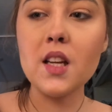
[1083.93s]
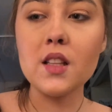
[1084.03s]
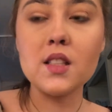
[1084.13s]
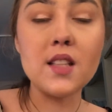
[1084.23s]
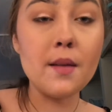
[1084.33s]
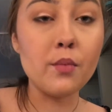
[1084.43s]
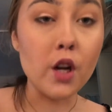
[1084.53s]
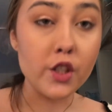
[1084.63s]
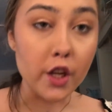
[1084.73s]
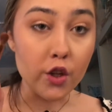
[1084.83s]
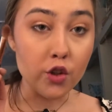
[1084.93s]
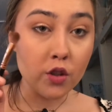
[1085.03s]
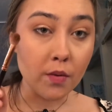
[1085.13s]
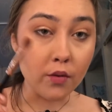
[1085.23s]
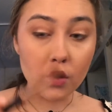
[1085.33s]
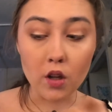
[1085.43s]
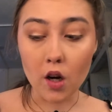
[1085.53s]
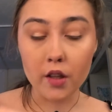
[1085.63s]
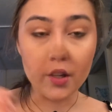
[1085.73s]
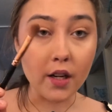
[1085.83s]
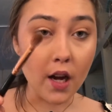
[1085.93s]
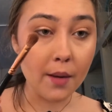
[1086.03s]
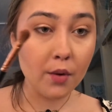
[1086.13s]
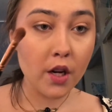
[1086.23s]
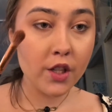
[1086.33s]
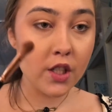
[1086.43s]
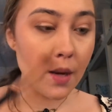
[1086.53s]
the same brush I used before, the R39 brush,